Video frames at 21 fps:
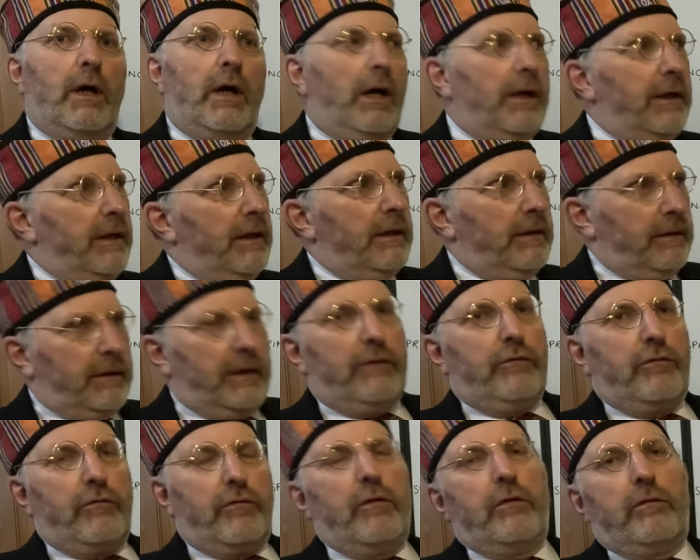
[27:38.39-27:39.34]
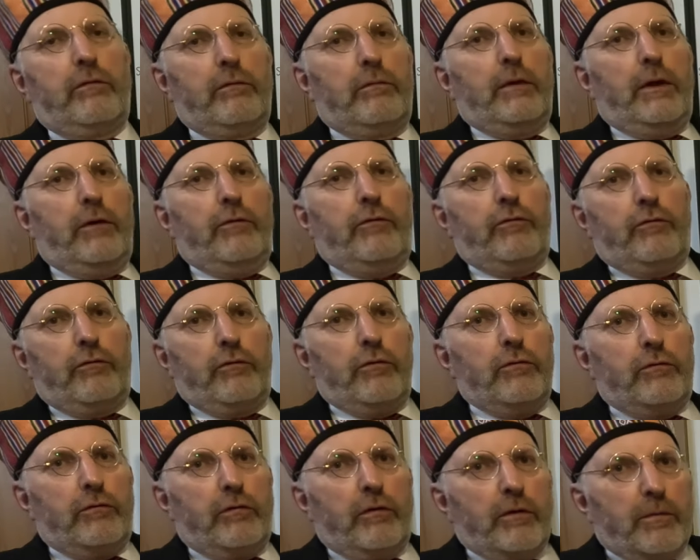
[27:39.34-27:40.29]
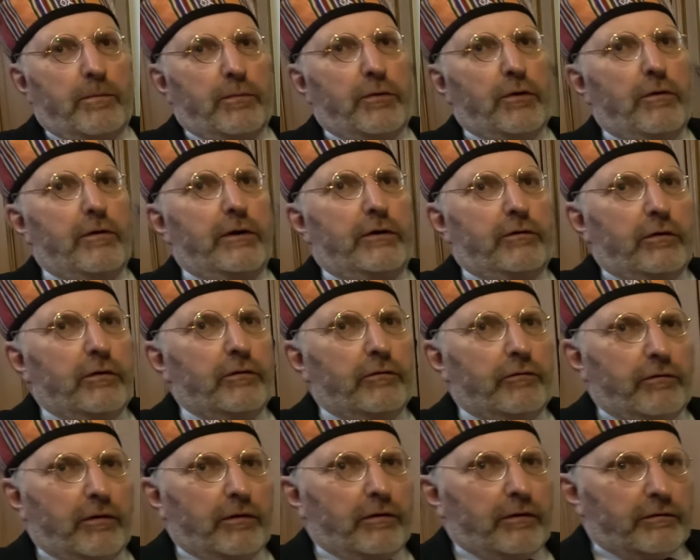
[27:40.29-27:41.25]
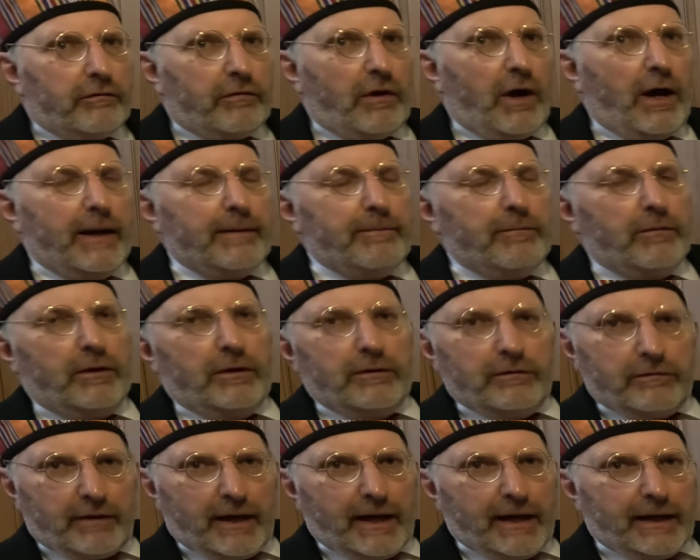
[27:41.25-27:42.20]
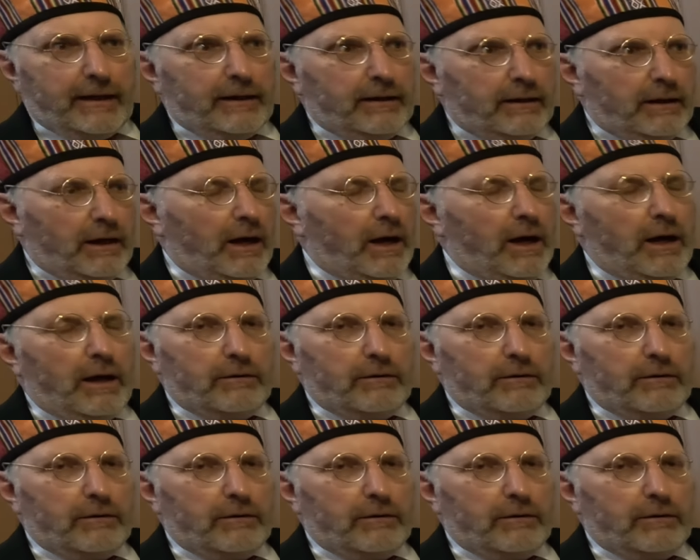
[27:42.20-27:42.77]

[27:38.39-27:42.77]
And it's due to the Puritans at the time that they